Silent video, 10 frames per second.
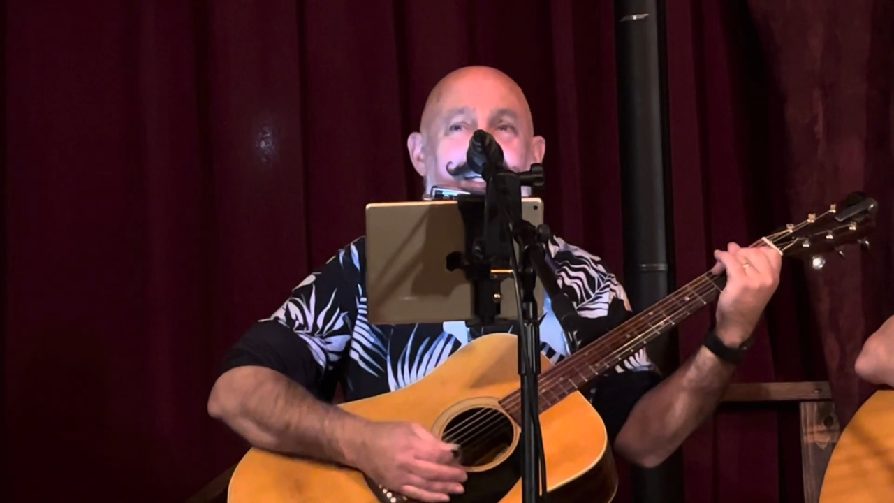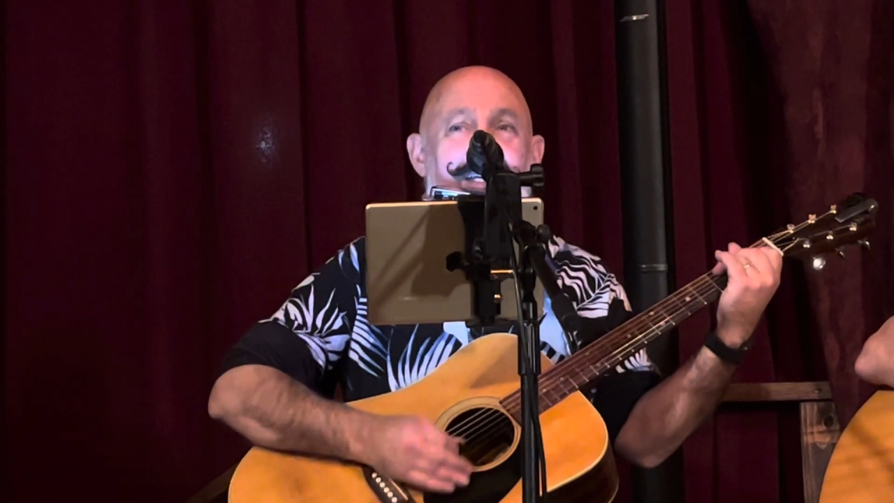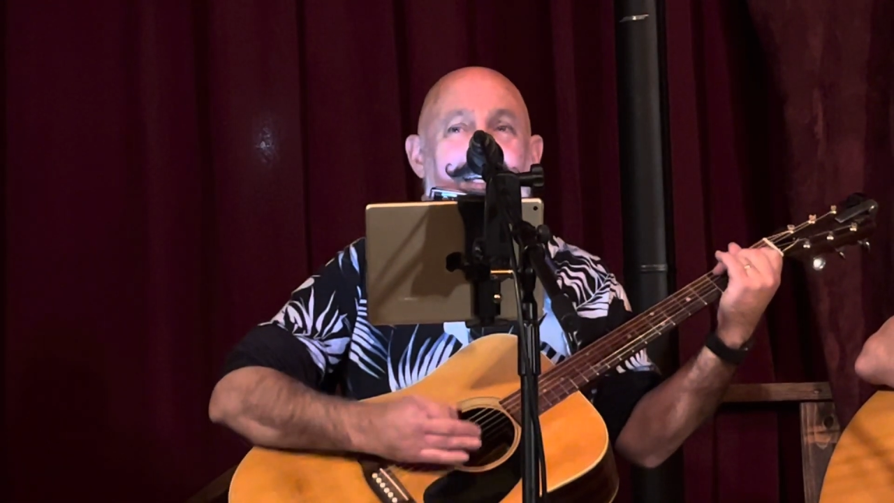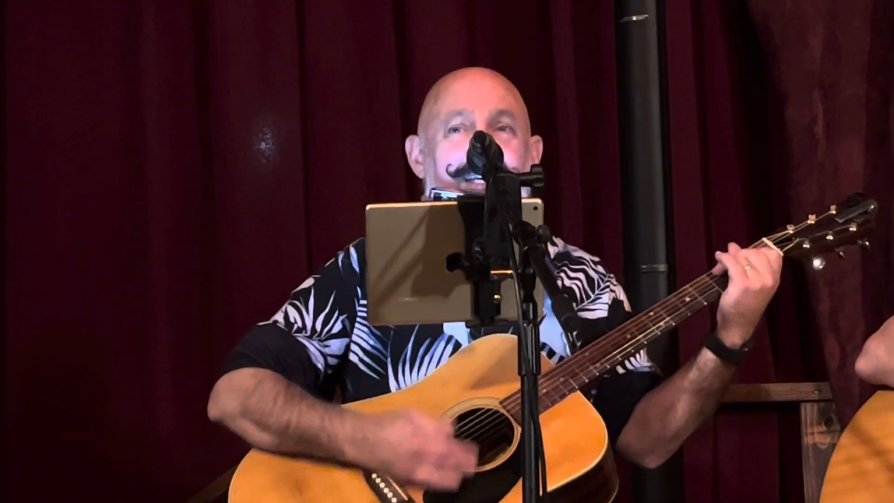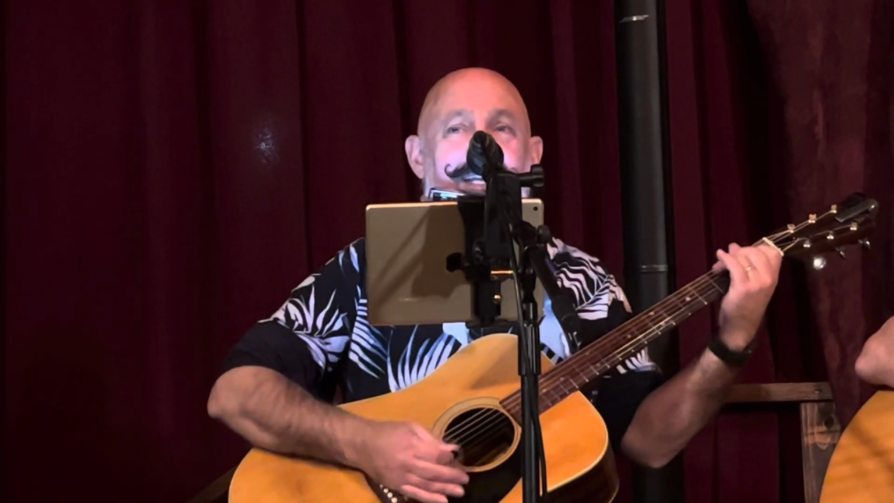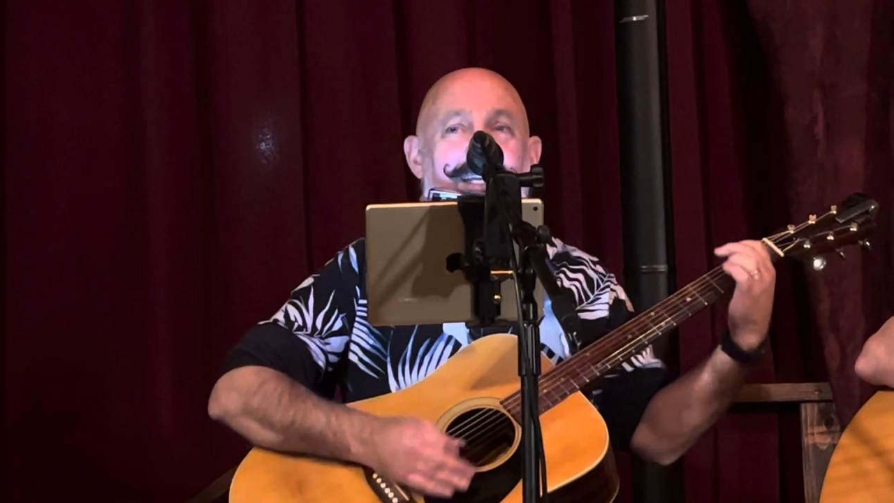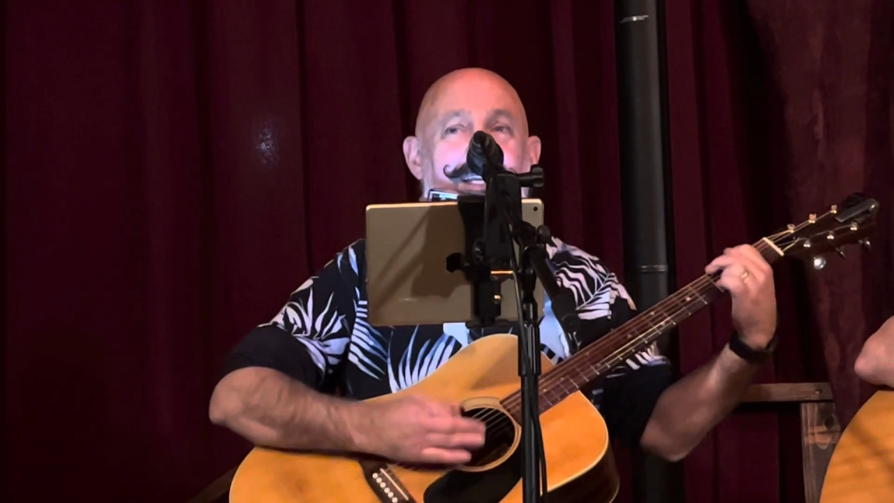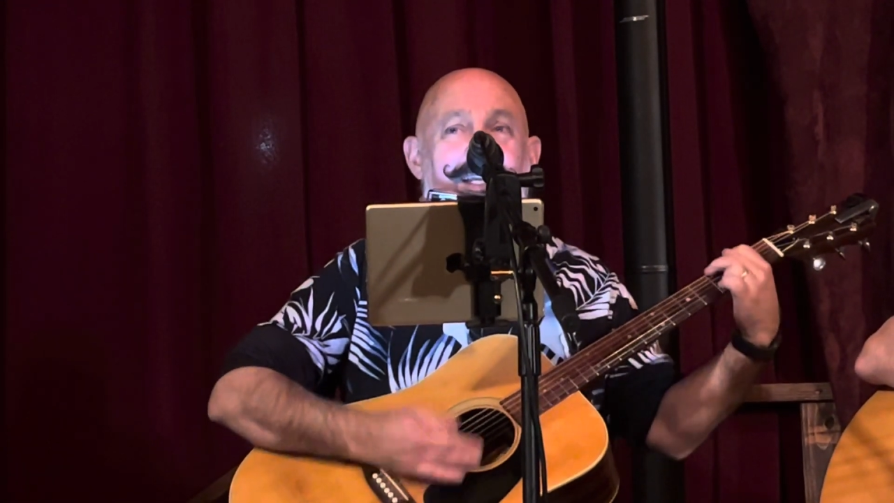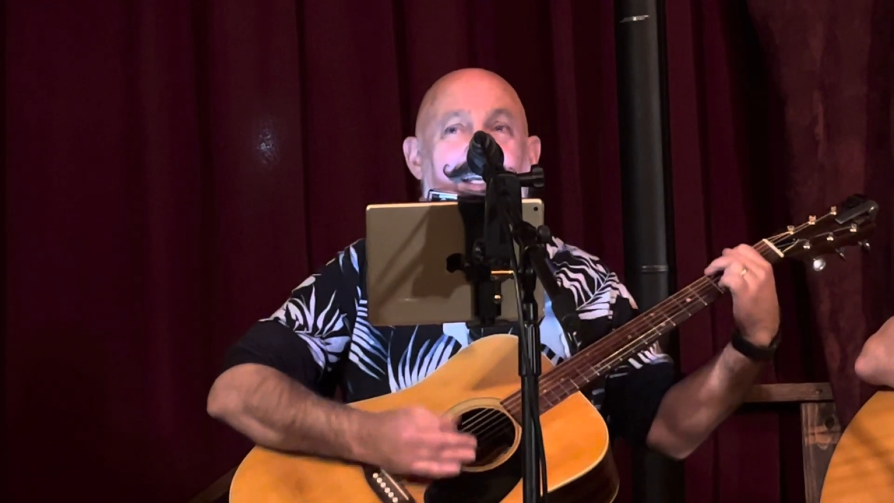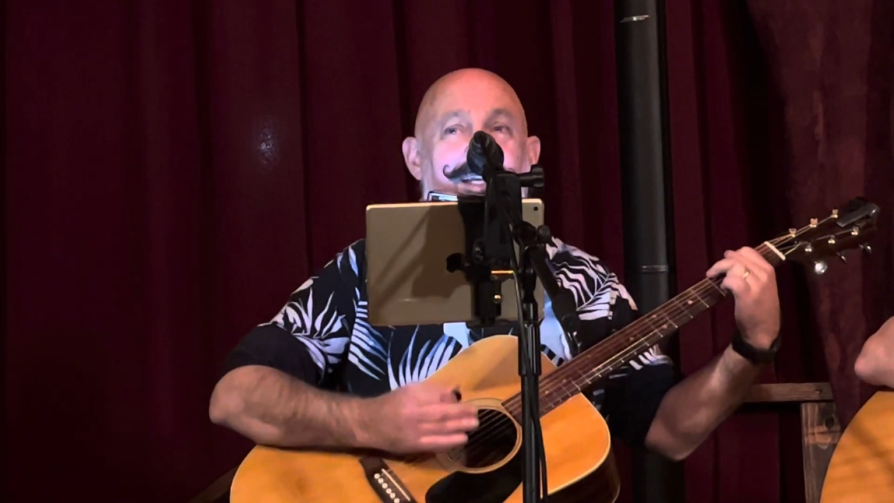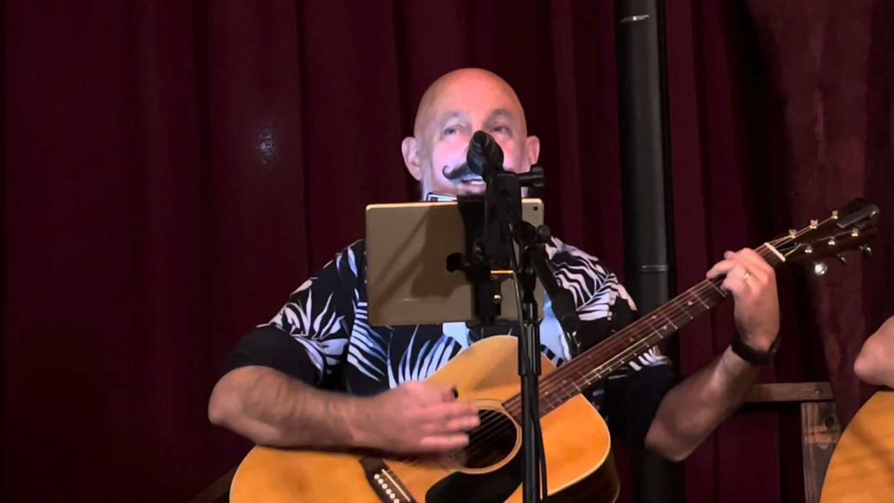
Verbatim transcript: any